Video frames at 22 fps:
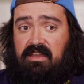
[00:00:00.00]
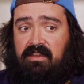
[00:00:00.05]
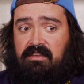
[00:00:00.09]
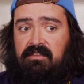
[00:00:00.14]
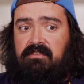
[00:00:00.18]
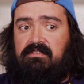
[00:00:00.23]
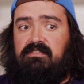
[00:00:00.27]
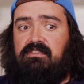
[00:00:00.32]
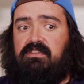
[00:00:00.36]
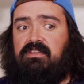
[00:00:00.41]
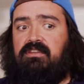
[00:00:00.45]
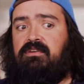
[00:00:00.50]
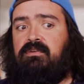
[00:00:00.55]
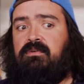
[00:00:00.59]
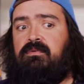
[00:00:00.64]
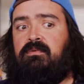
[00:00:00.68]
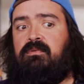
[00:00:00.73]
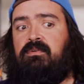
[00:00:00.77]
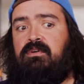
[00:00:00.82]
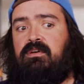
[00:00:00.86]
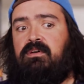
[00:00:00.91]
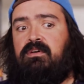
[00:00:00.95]
and you
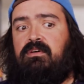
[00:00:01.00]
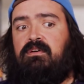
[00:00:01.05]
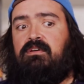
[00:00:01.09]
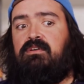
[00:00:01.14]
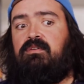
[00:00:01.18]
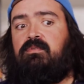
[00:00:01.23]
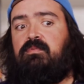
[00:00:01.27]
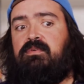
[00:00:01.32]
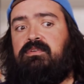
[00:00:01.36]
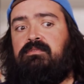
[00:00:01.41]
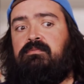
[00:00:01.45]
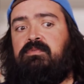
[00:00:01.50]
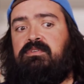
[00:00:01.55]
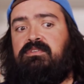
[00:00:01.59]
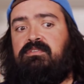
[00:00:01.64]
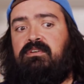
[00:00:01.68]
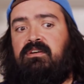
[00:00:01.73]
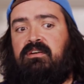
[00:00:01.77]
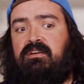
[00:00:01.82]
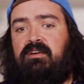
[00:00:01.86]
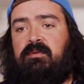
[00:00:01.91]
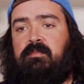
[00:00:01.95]
know, we we
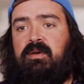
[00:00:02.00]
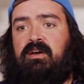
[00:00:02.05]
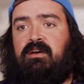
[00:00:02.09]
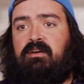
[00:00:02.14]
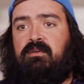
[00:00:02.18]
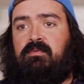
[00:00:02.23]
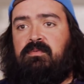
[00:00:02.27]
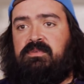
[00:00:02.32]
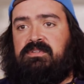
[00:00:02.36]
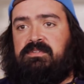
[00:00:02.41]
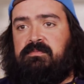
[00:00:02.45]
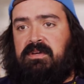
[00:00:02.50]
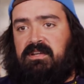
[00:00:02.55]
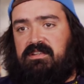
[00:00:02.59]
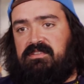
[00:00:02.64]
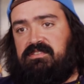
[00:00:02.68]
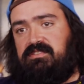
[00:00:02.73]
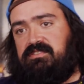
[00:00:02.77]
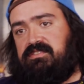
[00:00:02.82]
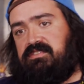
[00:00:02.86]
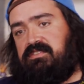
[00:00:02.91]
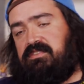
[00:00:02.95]
talk about
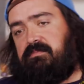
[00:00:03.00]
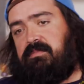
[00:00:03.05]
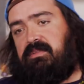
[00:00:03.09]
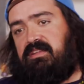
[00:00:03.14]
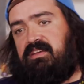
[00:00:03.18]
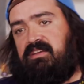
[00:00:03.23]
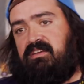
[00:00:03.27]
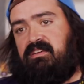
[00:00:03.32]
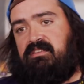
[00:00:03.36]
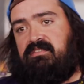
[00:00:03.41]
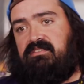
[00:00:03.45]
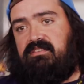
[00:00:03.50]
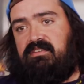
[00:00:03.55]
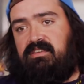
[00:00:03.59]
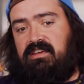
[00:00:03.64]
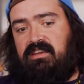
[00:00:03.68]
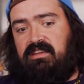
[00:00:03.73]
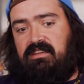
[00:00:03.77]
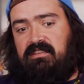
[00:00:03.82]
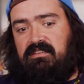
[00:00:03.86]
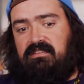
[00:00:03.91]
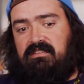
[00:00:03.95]
responses in the plant,
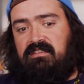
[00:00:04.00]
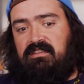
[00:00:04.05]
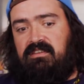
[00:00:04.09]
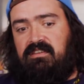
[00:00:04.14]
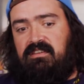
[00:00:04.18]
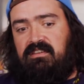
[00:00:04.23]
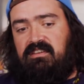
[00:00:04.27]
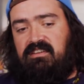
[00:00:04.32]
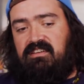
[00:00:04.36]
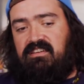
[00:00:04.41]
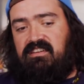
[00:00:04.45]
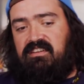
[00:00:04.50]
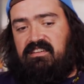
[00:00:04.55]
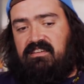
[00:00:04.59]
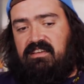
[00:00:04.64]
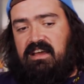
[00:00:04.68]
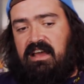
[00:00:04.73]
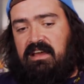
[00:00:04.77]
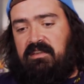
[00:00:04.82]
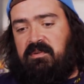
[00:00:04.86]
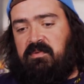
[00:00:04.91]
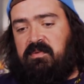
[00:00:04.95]
and
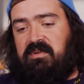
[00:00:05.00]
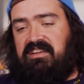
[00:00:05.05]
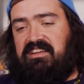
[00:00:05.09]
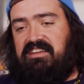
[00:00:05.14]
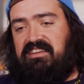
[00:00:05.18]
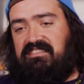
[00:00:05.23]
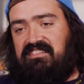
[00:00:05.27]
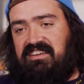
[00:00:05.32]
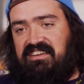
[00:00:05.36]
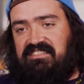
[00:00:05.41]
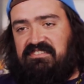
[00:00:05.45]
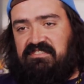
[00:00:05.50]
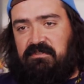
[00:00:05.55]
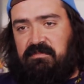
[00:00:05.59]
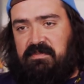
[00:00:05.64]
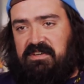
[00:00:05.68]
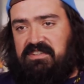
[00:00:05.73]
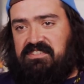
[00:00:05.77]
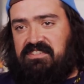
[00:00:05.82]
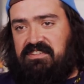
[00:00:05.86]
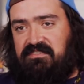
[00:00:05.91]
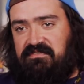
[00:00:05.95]
I don't want to give out too
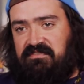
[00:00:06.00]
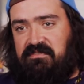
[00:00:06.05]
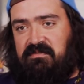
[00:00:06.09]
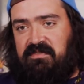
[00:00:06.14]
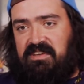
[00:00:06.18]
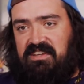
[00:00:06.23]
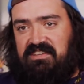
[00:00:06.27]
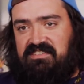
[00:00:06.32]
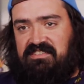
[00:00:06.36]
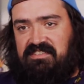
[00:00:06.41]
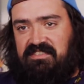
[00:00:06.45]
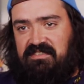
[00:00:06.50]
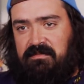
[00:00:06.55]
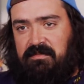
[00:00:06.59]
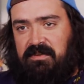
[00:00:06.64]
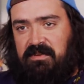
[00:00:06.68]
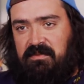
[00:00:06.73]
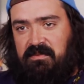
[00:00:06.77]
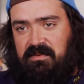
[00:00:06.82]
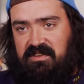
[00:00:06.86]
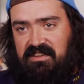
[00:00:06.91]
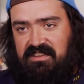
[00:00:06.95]
much information
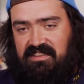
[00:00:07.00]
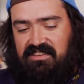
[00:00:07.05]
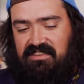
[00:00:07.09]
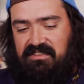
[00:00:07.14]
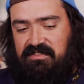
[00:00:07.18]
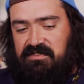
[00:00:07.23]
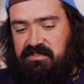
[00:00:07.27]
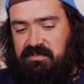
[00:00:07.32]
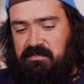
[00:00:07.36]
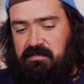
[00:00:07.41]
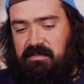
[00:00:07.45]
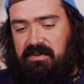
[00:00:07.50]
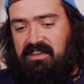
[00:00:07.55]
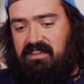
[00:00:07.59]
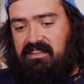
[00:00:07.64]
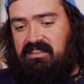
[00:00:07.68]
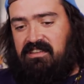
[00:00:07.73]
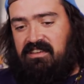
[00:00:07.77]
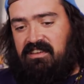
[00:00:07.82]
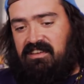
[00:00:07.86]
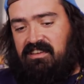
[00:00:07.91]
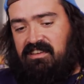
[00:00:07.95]
about what I use,
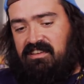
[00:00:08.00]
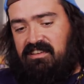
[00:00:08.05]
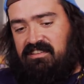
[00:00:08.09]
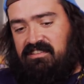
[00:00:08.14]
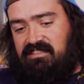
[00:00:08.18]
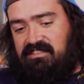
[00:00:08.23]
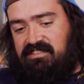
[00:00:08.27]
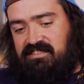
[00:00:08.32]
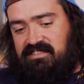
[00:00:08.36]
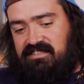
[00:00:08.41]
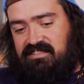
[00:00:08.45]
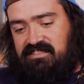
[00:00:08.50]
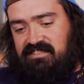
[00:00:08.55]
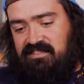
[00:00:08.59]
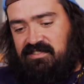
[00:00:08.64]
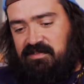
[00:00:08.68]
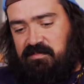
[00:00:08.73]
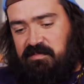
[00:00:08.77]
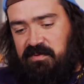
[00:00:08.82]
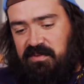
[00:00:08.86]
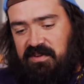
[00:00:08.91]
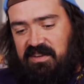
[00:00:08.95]
but just just
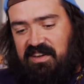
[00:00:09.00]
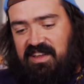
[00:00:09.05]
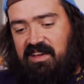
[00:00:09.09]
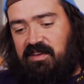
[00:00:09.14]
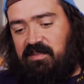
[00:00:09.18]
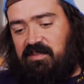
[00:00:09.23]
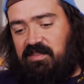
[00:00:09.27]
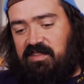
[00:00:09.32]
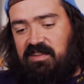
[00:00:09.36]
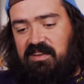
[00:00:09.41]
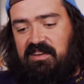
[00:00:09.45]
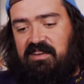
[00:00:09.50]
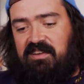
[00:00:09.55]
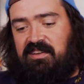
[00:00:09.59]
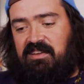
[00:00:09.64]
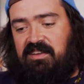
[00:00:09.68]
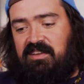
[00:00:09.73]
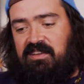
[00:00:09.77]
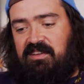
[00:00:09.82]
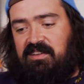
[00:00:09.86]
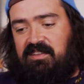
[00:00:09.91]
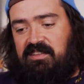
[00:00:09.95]
to put it out
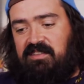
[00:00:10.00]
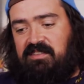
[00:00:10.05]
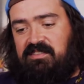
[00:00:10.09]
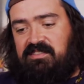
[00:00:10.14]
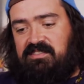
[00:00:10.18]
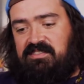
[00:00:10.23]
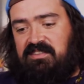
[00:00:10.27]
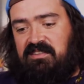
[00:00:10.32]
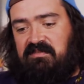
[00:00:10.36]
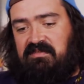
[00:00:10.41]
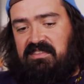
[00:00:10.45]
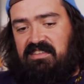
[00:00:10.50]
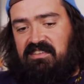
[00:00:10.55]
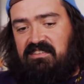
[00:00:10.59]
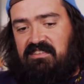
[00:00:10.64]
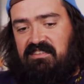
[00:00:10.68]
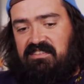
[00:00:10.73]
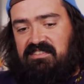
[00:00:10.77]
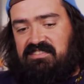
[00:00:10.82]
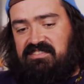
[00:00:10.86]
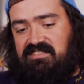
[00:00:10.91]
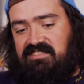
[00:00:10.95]
there, there's something
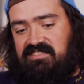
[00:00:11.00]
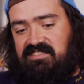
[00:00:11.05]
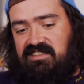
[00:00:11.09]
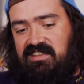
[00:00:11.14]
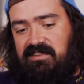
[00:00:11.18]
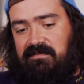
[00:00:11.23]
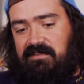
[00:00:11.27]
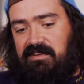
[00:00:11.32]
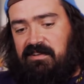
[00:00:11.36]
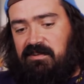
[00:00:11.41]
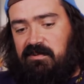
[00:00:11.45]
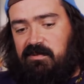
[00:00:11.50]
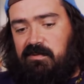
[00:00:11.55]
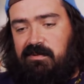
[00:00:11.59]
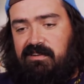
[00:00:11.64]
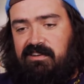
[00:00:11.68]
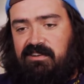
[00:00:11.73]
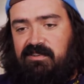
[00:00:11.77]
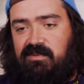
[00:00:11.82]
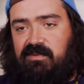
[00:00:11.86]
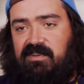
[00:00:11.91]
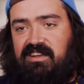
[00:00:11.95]
called systemic
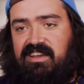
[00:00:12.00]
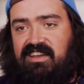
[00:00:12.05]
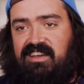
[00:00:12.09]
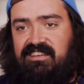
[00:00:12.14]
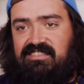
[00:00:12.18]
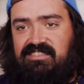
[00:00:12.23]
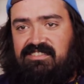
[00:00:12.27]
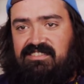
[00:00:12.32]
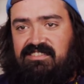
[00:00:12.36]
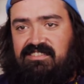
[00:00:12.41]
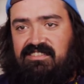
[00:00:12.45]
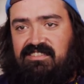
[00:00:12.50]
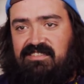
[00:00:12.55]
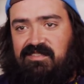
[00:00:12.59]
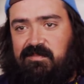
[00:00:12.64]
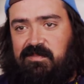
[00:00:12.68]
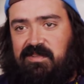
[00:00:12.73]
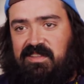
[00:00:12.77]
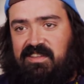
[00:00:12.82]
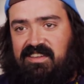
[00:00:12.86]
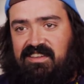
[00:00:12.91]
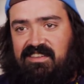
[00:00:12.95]
acquired reaction in a
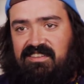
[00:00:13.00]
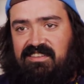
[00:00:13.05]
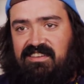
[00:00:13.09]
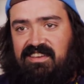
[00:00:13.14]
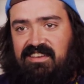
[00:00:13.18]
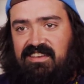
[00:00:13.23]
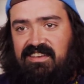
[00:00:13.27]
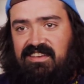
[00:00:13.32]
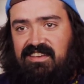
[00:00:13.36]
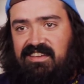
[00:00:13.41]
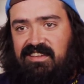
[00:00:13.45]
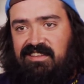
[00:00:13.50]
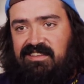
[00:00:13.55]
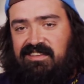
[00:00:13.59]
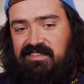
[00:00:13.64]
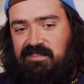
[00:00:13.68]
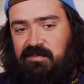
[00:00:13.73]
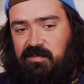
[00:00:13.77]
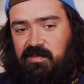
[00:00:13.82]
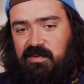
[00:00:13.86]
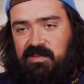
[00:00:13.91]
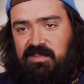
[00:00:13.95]
plant,
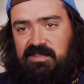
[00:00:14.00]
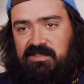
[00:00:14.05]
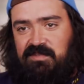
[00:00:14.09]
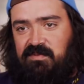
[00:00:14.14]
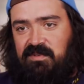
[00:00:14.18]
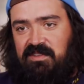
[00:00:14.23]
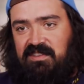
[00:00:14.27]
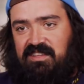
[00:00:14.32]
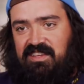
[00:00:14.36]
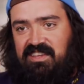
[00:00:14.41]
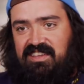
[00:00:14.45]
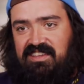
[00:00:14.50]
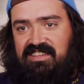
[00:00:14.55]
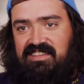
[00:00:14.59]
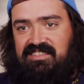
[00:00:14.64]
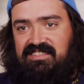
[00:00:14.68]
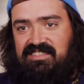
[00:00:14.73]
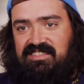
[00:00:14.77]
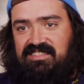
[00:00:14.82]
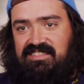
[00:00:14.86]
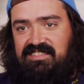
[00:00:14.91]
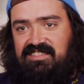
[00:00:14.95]
and what this really
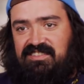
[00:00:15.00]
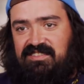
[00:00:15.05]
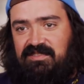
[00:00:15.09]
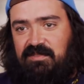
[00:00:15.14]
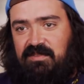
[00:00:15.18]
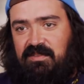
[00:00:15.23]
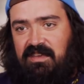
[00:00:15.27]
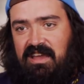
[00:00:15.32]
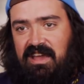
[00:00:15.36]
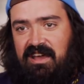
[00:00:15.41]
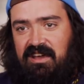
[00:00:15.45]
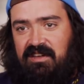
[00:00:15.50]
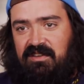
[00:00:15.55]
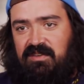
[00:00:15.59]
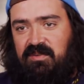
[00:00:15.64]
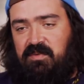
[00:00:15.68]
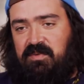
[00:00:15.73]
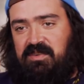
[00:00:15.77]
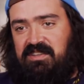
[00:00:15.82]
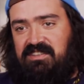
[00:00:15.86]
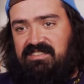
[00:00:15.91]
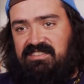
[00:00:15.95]
is is how do
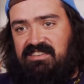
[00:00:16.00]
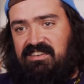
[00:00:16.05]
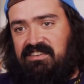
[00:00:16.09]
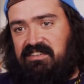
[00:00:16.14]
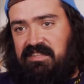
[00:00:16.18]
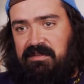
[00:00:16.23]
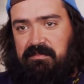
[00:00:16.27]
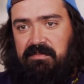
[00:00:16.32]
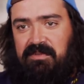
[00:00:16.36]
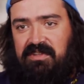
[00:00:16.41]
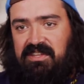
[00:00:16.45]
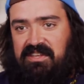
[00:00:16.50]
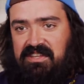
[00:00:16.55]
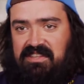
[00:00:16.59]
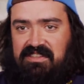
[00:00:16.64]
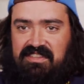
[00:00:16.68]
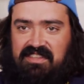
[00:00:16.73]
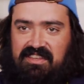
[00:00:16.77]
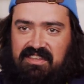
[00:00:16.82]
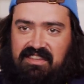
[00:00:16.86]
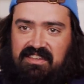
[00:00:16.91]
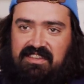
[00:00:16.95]
we tell the
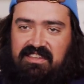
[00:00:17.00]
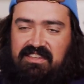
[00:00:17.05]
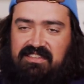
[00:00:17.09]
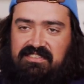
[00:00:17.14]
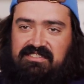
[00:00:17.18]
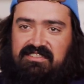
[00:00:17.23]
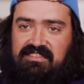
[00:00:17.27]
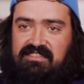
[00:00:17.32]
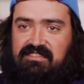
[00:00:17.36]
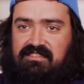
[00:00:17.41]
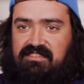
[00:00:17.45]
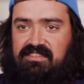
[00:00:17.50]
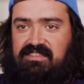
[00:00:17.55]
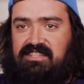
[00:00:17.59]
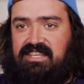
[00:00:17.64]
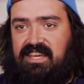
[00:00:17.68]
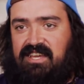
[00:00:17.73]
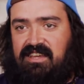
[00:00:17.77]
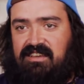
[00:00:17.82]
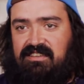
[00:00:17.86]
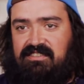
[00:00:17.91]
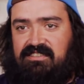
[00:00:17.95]
plant that it's under
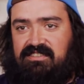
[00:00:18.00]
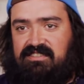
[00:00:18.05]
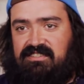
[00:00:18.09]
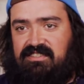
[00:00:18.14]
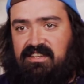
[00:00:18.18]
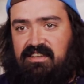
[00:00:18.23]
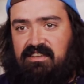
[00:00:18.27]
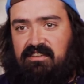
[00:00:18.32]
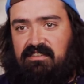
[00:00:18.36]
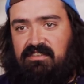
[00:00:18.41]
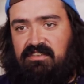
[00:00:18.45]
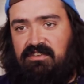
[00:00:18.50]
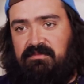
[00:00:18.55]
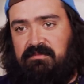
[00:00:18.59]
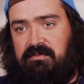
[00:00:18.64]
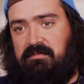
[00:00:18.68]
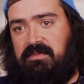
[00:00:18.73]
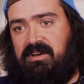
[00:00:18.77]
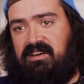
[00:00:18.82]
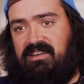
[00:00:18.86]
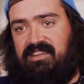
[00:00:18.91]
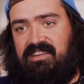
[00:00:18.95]
attack? Just like a
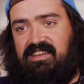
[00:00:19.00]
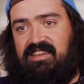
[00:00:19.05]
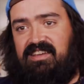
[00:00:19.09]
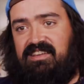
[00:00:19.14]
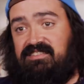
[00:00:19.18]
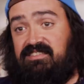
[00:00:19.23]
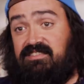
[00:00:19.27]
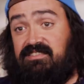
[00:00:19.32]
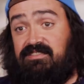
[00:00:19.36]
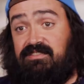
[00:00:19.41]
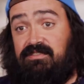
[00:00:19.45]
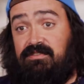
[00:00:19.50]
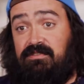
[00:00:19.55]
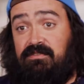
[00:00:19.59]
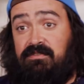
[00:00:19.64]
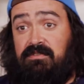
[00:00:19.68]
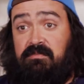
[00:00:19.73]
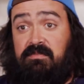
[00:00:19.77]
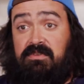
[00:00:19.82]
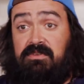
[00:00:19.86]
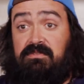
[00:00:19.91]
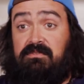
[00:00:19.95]
human body has its
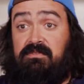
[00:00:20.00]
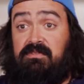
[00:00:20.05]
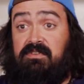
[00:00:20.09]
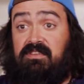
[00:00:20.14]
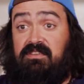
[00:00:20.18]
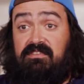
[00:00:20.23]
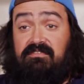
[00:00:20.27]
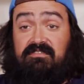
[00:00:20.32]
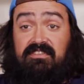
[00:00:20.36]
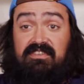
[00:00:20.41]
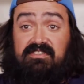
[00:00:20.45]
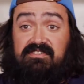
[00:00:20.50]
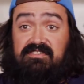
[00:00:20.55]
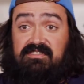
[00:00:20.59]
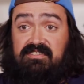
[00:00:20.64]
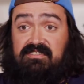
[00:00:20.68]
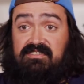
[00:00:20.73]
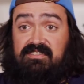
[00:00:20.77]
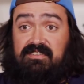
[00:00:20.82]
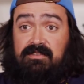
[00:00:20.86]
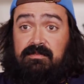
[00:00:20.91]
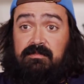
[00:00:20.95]
own immune and defense
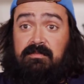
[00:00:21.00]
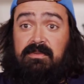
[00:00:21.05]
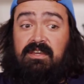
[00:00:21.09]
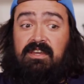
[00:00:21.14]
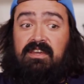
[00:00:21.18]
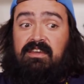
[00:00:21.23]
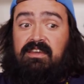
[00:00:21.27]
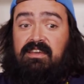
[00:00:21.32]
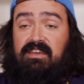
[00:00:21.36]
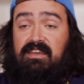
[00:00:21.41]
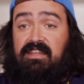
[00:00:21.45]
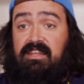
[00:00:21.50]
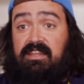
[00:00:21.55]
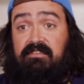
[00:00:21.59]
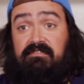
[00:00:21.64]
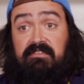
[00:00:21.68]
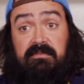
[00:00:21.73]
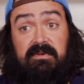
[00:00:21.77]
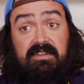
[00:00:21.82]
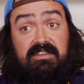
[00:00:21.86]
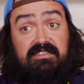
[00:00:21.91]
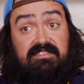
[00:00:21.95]
system, and
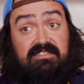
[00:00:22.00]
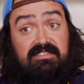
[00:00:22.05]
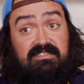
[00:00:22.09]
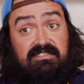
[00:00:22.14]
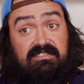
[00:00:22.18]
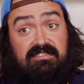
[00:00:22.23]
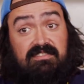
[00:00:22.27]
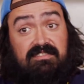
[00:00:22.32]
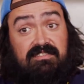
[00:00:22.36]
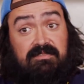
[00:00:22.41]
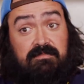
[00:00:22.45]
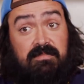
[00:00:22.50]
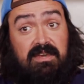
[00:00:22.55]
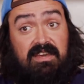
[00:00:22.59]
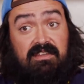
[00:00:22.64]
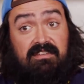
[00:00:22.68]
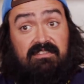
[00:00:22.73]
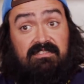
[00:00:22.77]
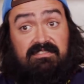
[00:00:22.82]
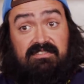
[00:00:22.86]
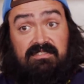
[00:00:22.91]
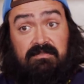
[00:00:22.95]
everybody's is, is
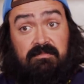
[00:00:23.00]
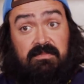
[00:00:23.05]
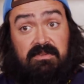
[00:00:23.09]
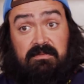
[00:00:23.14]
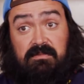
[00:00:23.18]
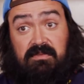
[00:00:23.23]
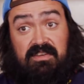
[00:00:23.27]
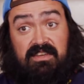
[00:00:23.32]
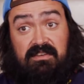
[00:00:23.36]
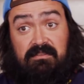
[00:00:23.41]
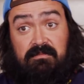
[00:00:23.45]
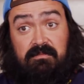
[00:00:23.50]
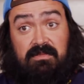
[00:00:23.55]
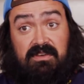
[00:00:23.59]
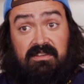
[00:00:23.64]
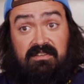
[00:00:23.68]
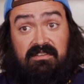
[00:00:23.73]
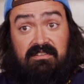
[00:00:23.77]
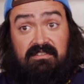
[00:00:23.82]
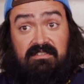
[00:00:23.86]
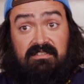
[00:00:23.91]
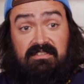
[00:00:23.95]
better. Some people have
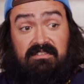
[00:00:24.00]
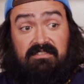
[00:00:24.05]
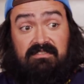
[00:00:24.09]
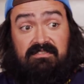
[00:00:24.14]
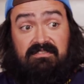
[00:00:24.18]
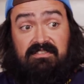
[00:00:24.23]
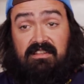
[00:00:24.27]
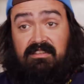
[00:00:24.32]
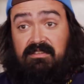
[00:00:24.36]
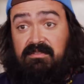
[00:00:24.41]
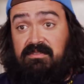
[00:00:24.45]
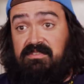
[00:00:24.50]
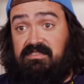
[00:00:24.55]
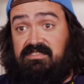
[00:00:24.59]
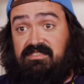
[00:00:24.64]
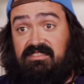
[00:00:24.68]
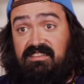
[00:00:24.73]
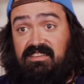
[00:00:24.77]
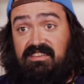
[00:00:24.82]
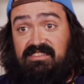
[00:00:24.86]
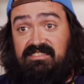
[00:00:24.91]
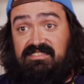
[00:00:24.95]
better tolerance
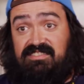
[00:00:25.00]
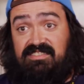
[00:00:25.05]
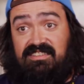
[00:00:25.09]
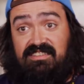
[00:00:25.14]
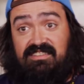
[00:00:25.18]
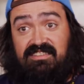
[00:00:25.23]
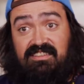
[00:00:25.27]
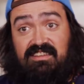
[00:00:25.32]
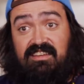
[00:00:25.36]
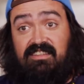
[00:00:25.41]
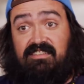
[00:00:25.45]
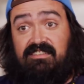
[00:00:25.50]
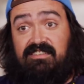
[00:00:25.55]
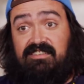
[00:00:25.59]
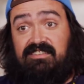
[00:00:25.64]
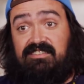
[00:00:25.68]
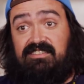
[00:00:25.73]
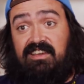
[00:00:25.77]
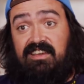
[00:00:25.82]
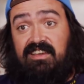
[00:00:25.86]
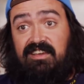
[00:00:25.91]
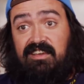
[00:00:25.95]
to getting sick than
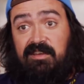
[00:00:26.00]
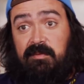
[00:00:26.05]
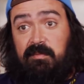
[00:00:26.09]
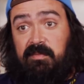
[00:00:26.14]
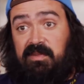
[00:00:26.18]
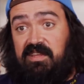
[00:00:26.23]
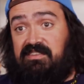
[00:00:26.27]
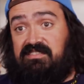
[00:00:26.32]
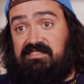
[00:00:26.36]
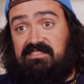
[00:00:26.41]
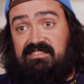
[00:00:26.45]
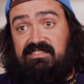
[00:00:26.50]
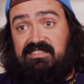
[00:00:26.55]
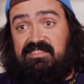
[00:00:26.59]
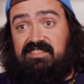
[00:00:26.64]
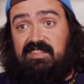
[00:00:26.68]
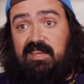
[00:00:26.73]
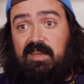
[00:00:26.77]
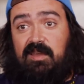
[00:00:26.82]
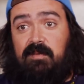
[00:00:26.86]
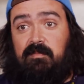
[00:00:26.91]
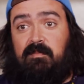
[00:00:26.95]
others. Plants are the
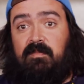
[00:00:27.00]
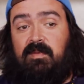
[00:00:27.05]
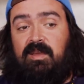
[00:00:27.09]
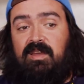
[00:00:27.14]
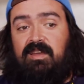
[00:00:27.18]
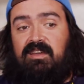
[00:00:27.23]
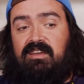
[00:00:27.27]
same.